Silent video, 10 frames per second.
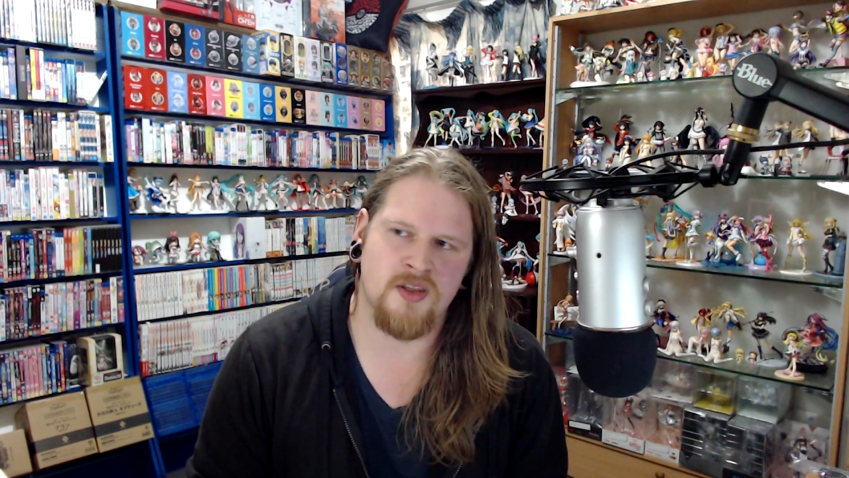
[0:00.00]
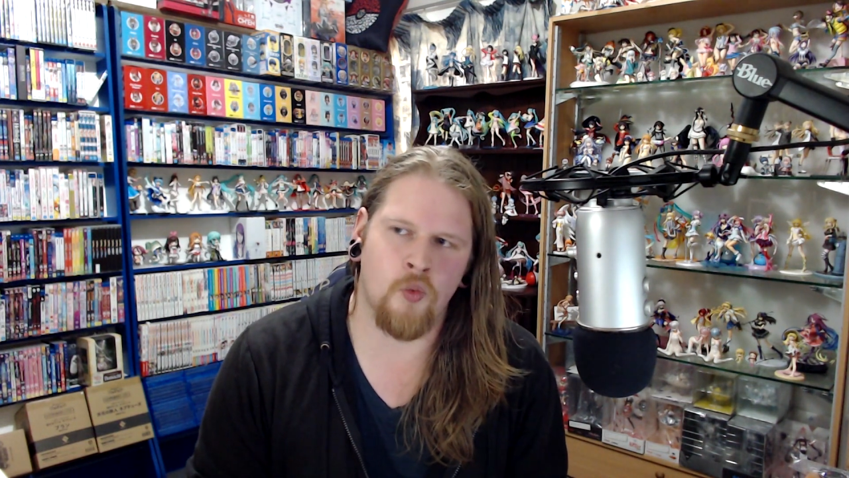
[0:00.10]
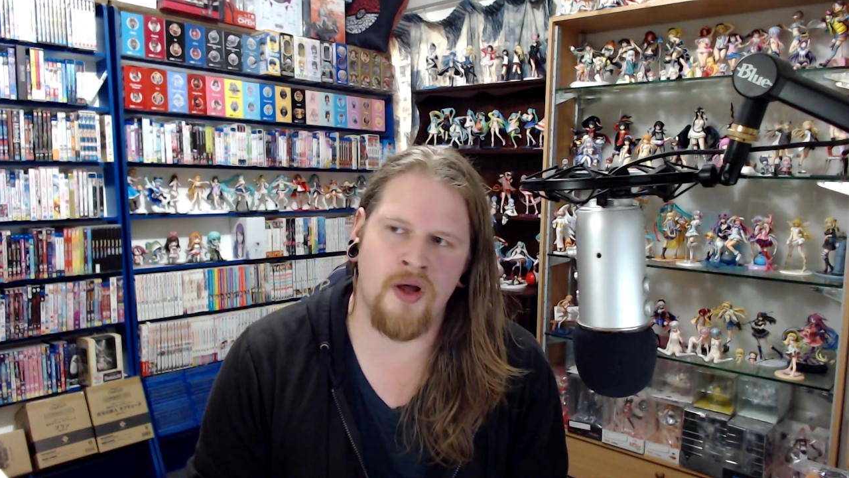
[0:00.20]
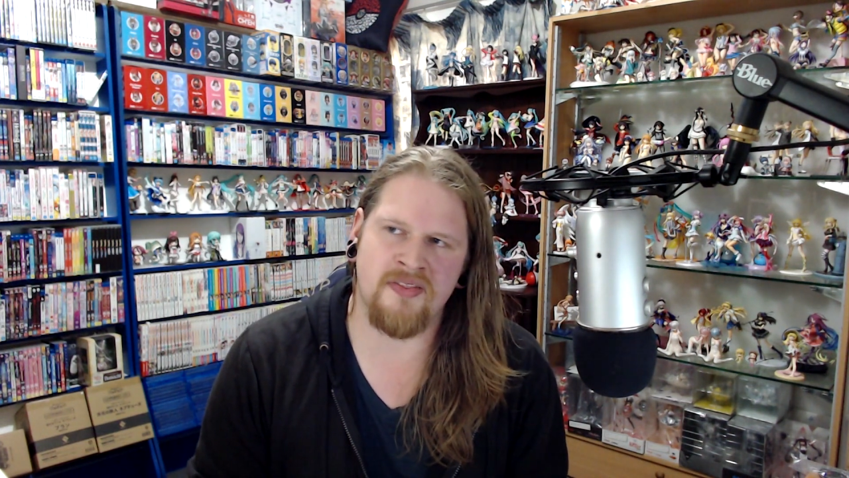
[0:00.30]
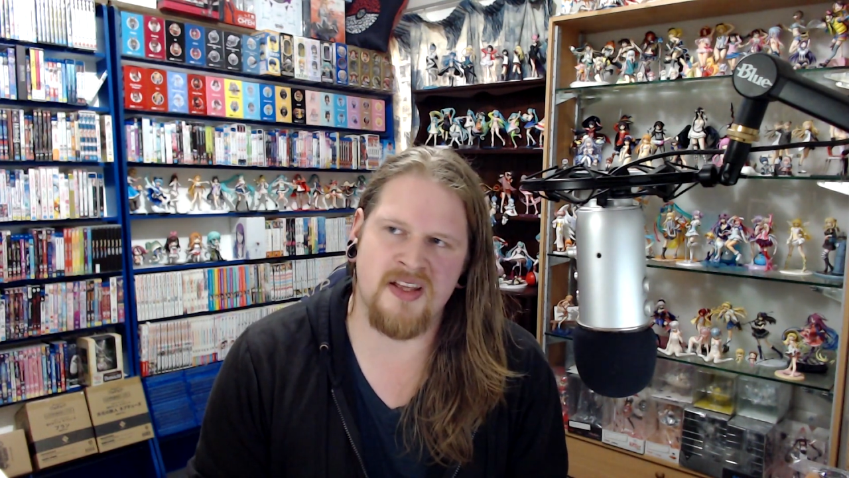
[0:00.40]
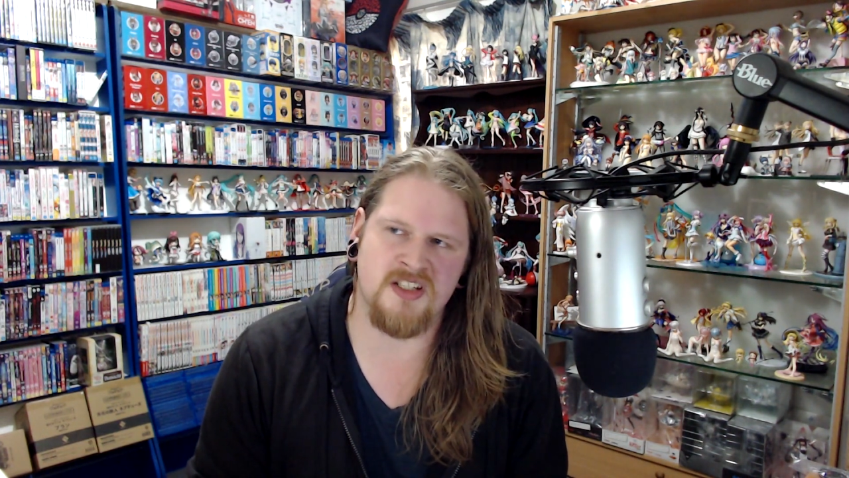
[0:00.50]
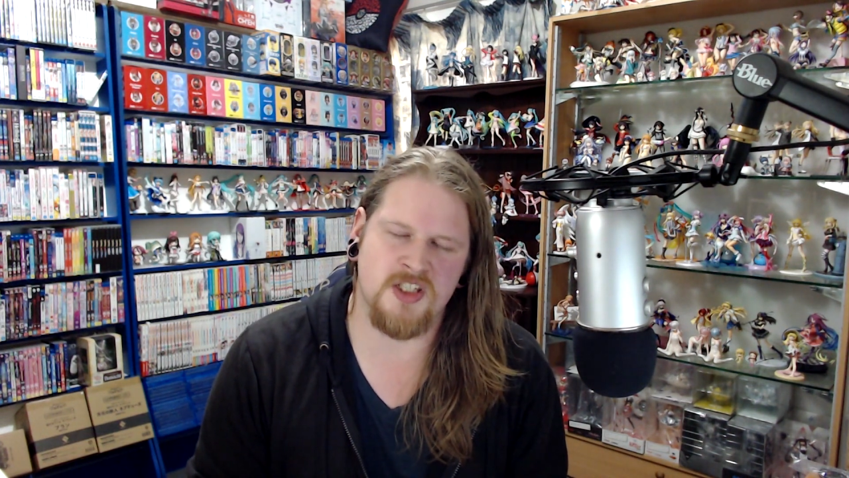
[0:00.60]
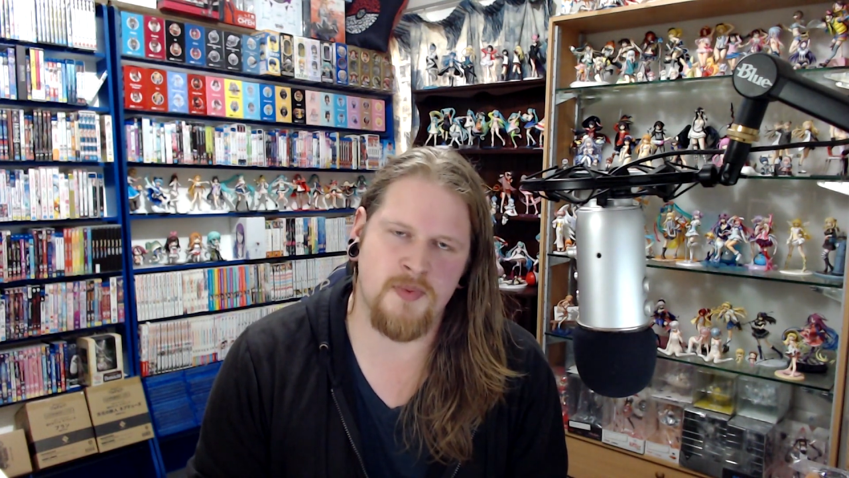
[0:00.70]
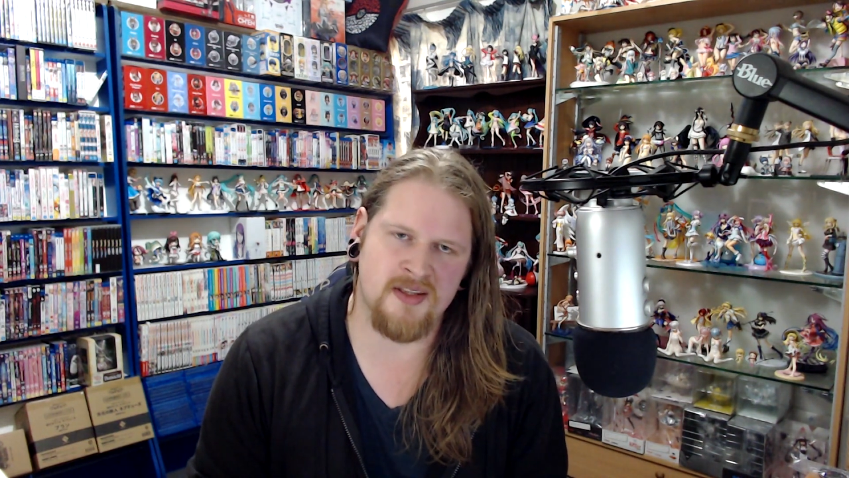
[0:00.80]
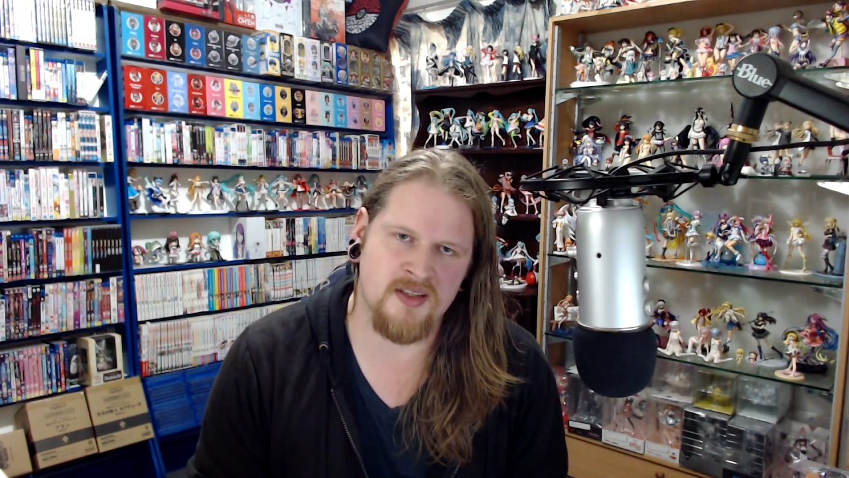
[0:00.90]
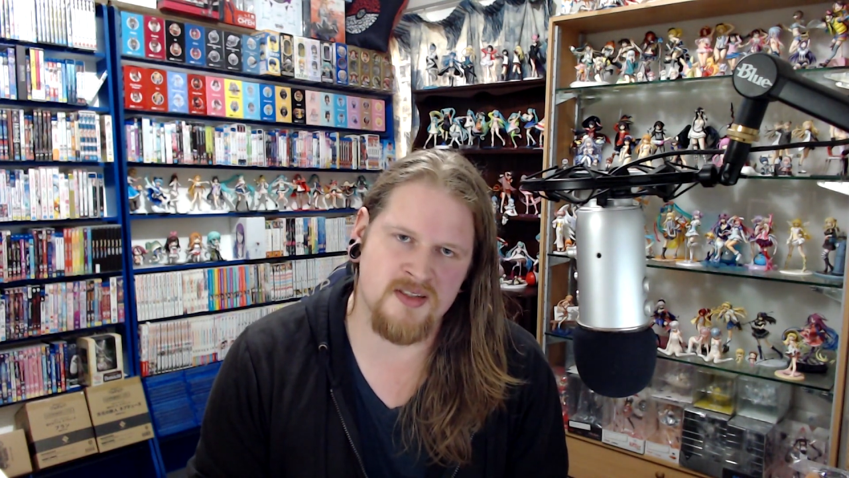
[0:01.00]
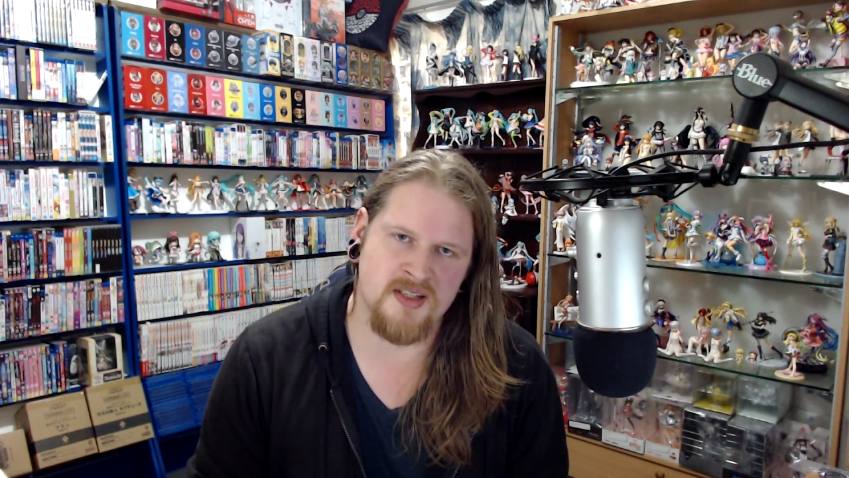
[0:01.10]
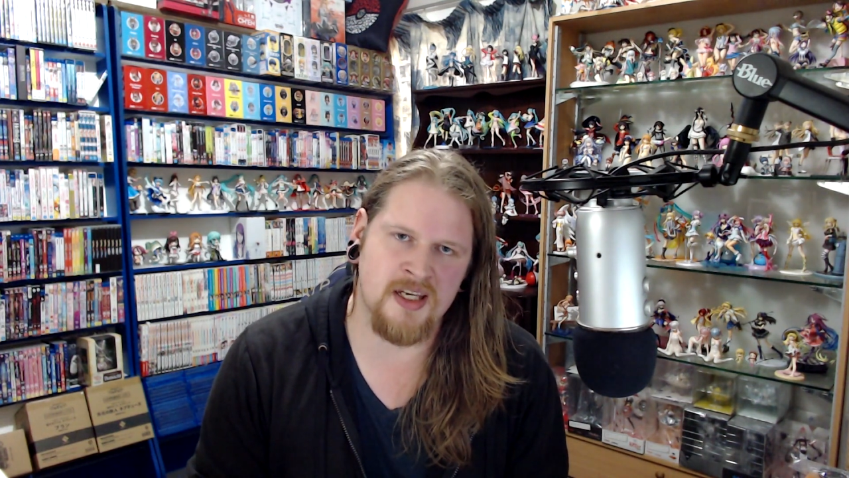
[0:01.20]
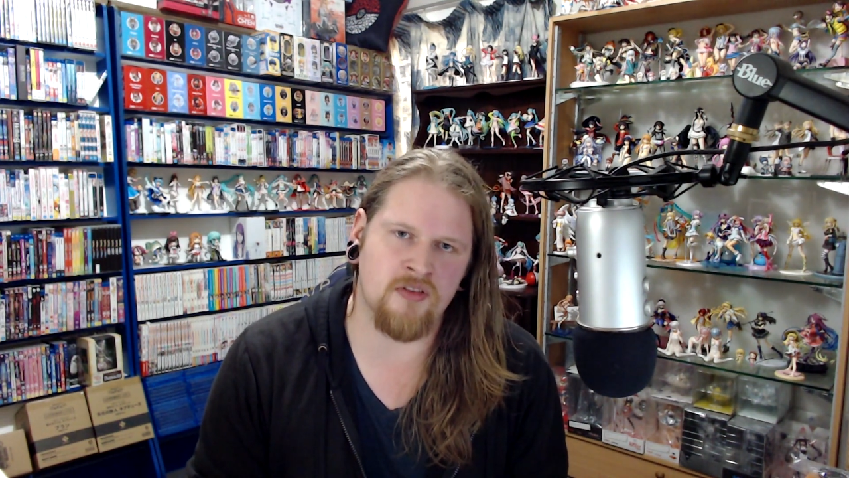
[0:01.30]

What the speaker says: the one that's expected to